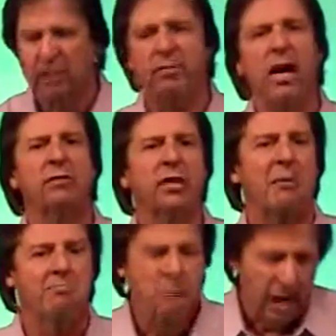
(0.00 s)
involves our
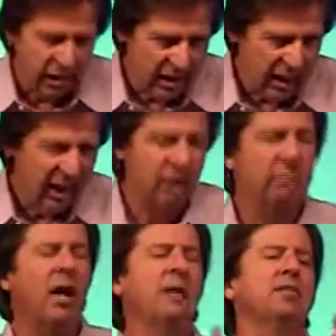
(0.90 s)
money. It
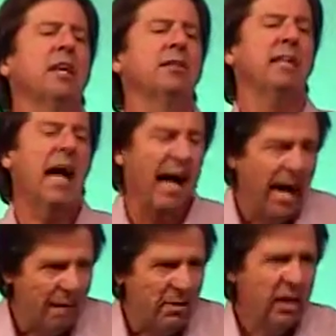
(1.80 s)
involves our
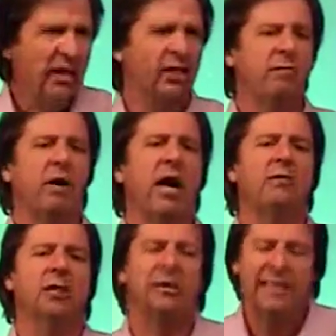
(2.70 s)
time. It
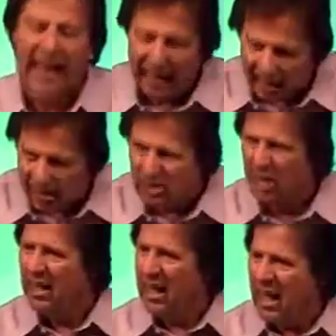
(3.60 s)
involves our talents.
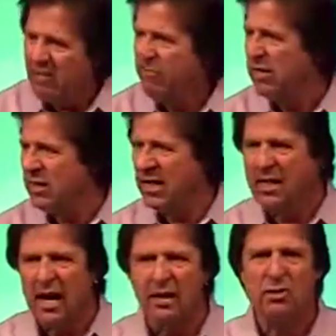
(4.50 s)
Everything
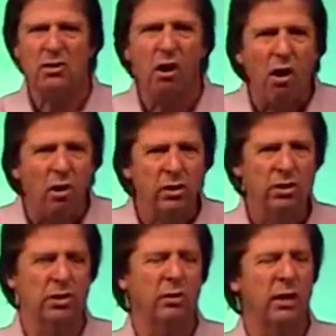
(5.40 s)
God has called us
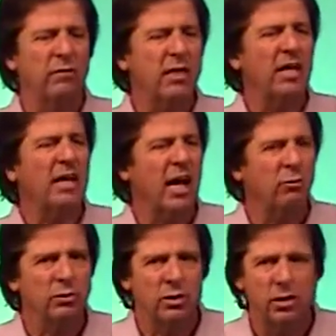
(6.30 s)
to and everything God
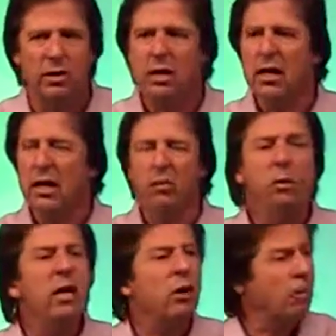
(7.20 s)
wants to do.
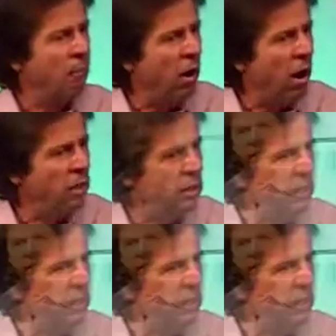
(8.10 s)
We are part of